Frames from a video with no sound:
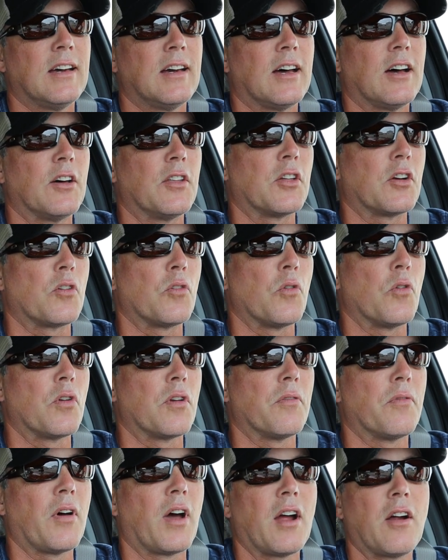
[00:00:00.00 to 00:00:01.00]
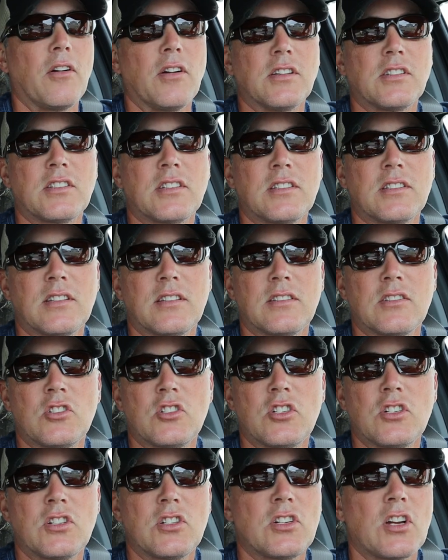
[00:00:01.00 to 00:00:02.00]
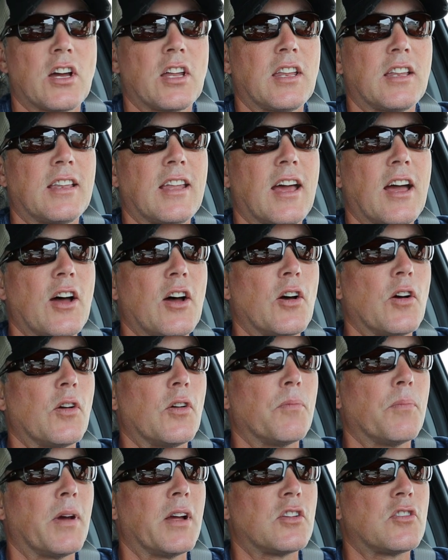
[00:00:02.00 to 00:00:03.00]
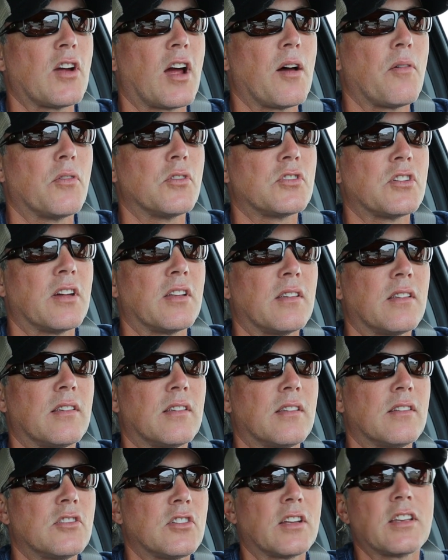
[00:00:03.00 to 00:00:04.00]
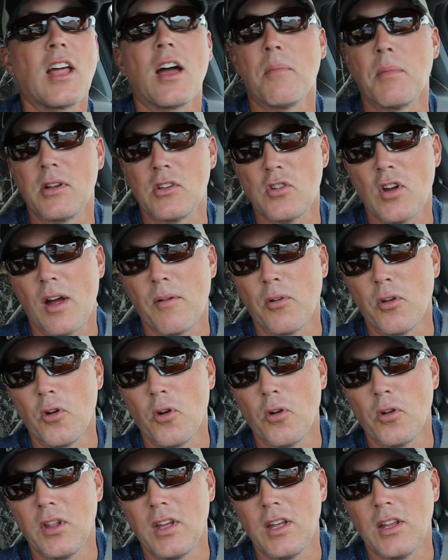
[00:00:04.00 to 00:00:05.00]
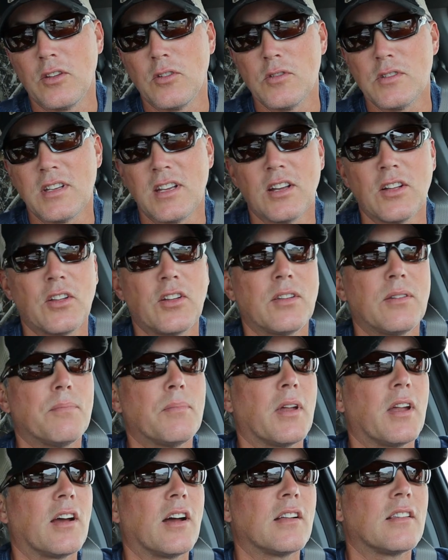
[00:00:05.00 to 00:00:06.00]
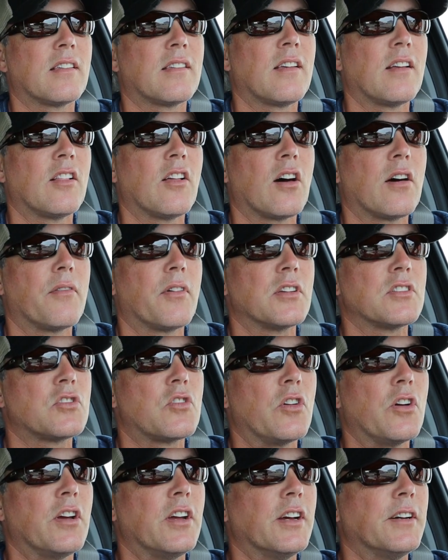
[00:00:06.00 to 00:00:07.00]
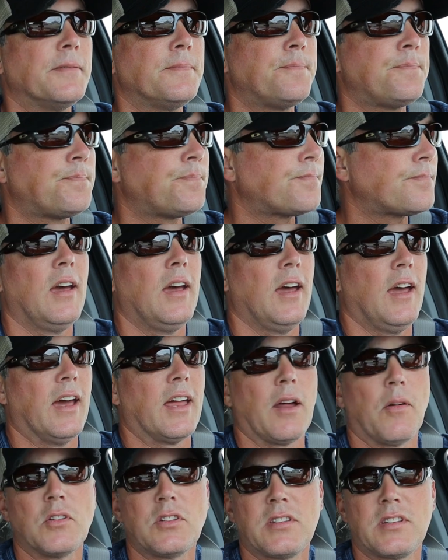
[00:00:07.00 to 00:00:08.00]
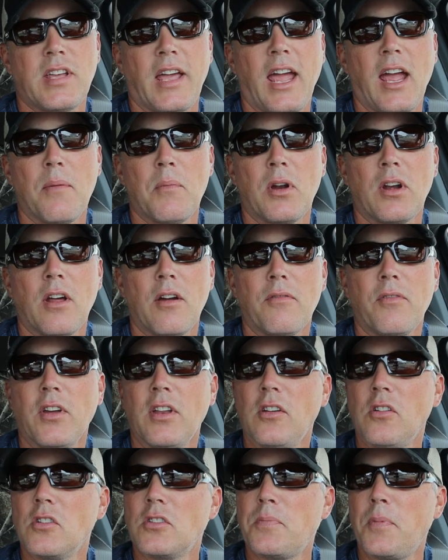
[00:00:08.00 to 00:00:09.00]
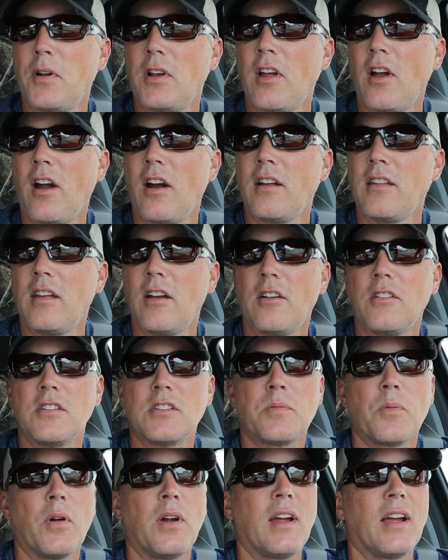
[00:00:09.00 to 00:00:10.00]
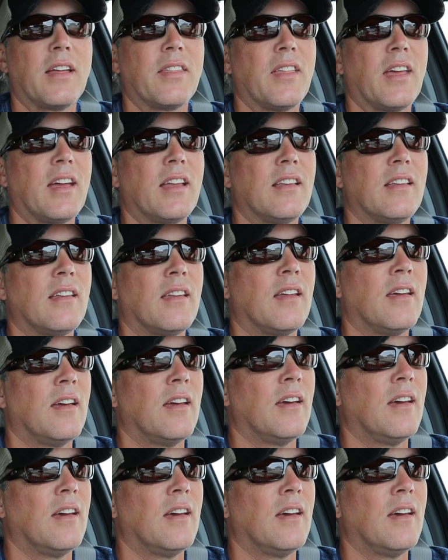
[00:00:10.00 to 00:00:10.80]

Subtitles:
how the coronavirus shut it down, my travel shut down my travel early in New Zealand, but I got to see a lot of Australia. And I was hammering out videos pretty hard there in the spring, and then